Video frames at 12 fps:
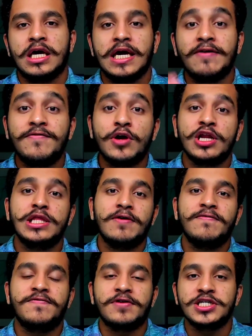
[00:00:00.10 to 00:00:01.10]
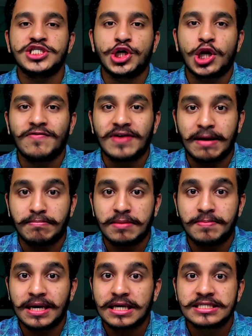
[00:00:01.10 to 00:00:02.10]
If you're in your first year of
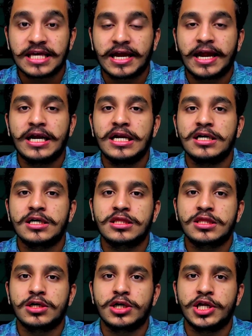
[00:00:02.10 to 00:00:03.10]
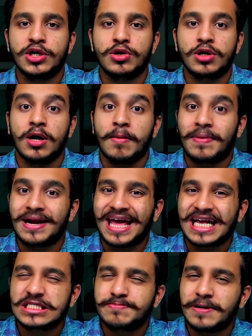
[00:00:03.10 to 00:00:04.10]
MBBS, second year, third year, but
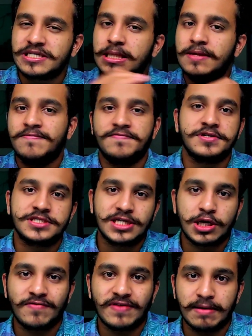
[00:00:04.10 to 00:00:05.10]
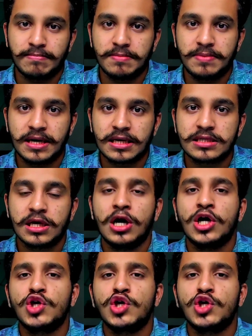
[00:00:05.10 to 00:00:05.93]
especially first year of MBBS,